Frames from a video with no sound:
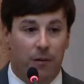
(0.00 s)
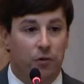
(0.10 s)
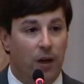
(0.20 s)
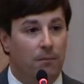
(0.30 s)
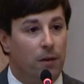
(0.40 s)
from
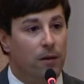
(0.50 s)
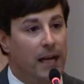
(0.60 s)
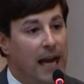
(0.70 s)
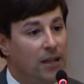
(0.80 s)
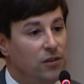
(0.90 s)
Trimble
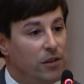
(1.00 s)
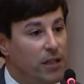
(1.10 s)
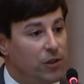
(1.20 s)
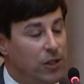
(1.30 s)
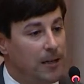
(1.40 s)
and House
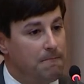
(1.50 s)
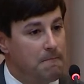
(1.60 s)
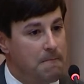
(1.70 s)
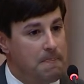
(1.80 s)
leadership